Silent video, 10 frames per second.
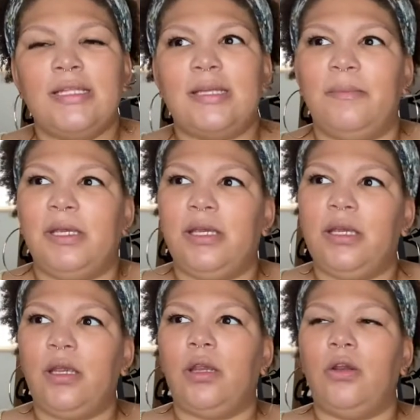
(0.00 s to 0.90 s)
To
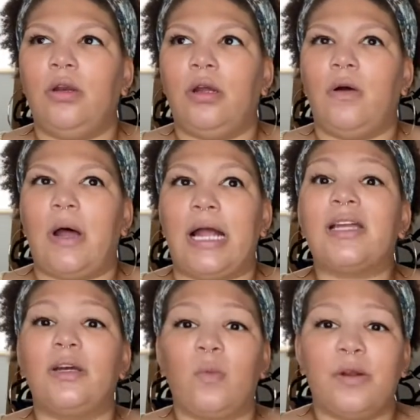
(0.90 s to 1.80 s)
me, you know, I
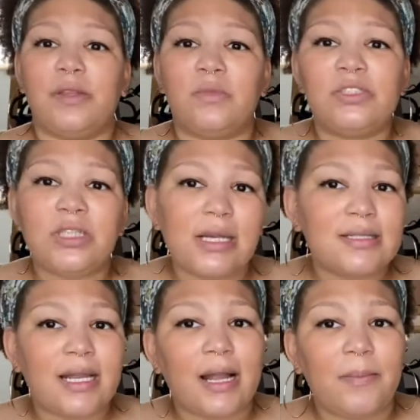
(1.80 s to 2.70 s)
could wear them with
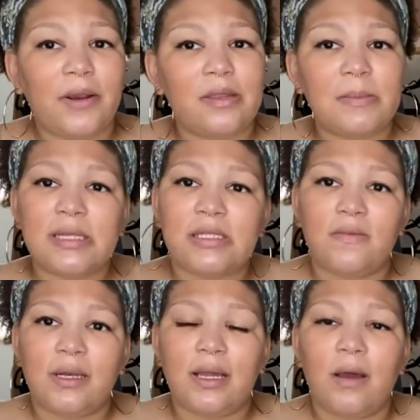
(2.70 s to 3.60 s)
jeans like I paired them in this
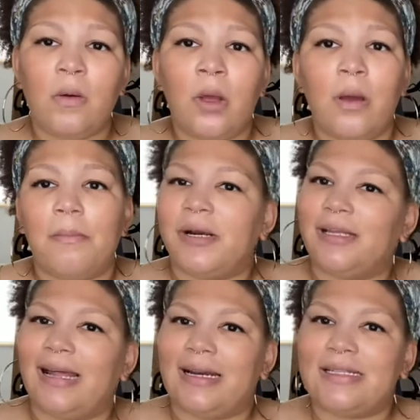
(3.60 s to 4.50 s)
video, but a
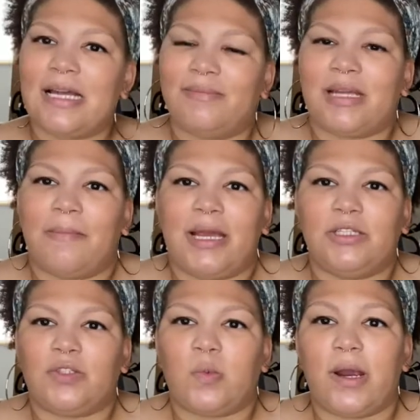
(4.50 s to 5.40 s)
lot of times I might
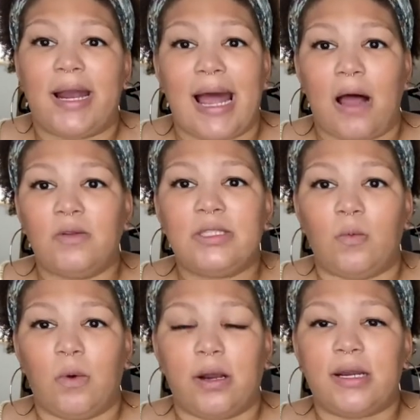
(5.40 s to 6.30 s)
just wear it out to
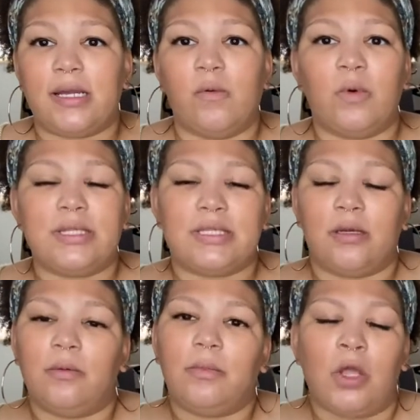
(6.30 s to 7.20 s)
work and with
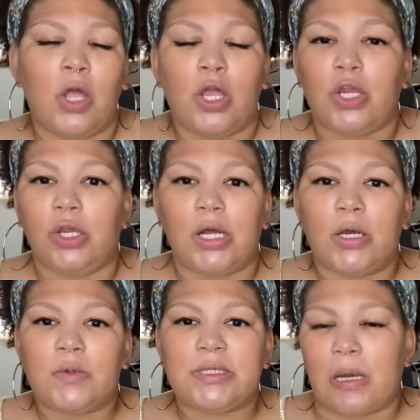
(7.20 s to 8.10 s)
some, you
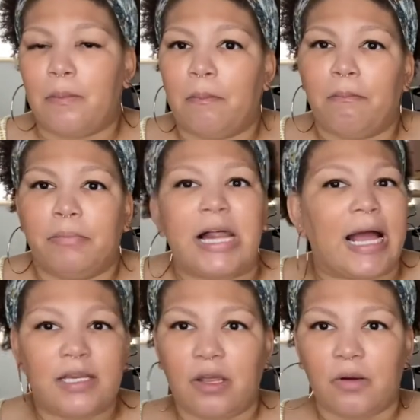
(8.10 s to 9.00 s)
know, some
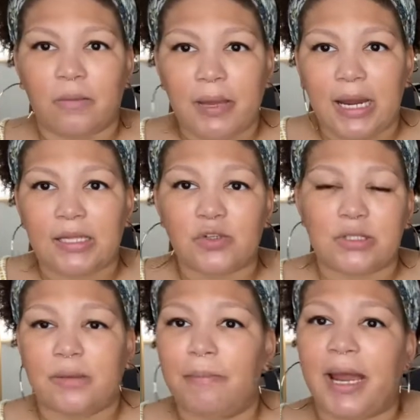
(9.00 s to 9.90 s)
black yoga pants or
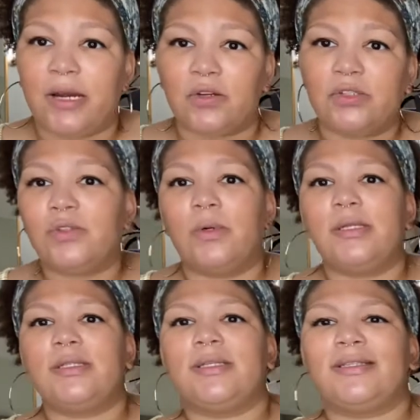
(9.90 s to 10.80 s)
some biker
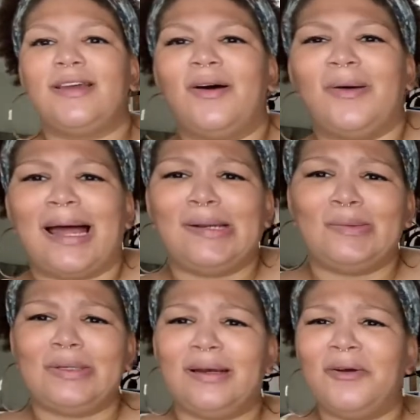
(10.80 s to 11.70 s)
shorts. And so I
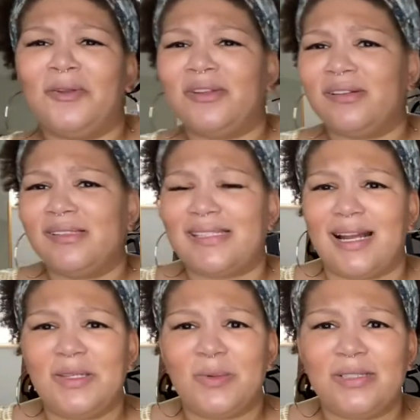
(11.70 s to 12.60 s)
don't know, the
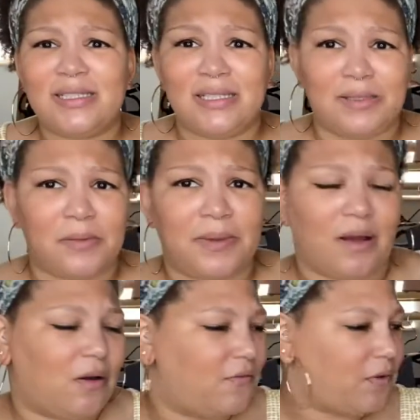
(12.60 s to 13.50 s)
designs were just a little bit
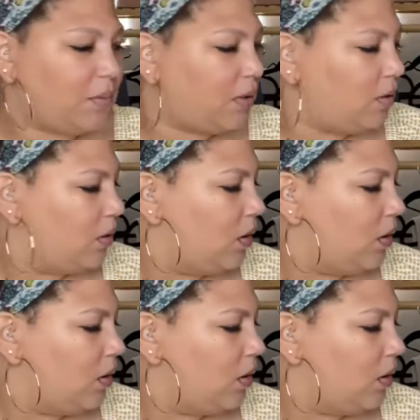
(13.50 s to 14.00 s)
off for me.